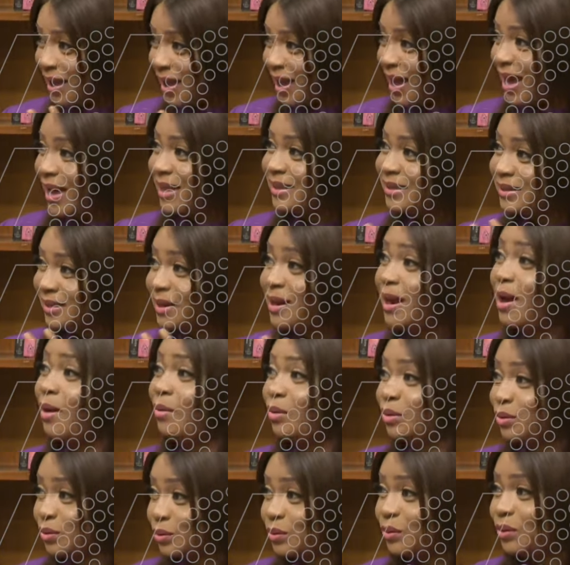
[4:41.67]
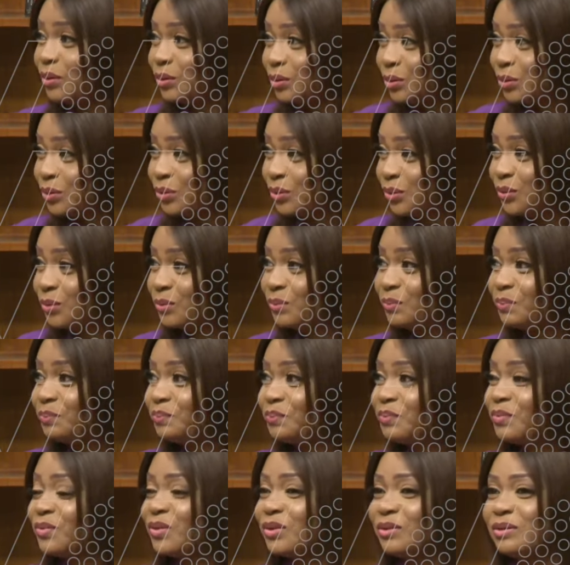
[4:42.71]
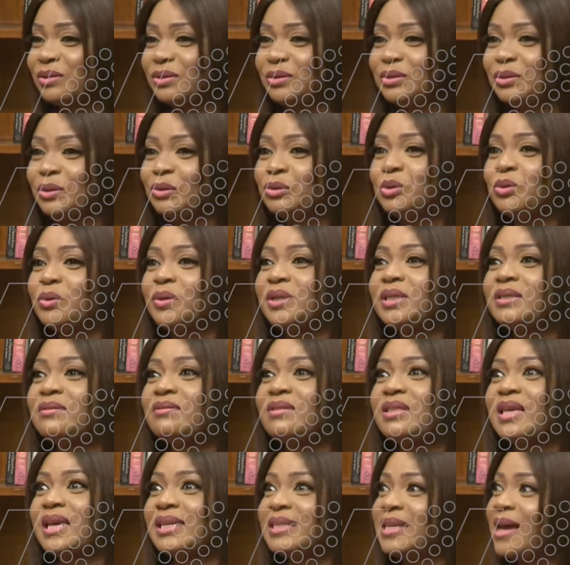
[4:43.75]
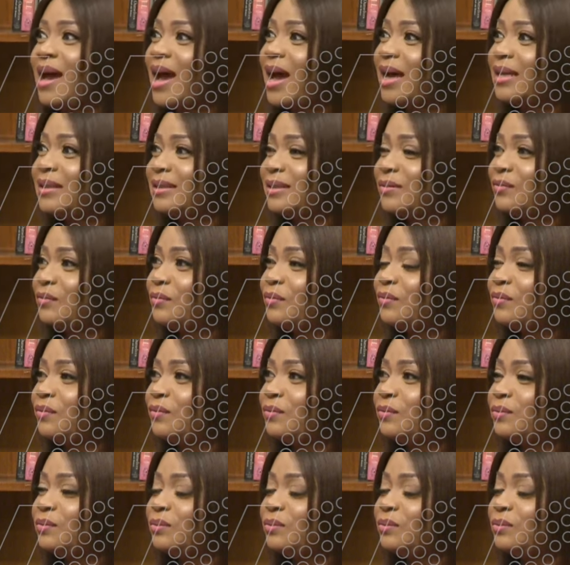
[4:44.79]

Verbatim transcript: I said I was going to do. Oh, okay. So doing theater arts mm.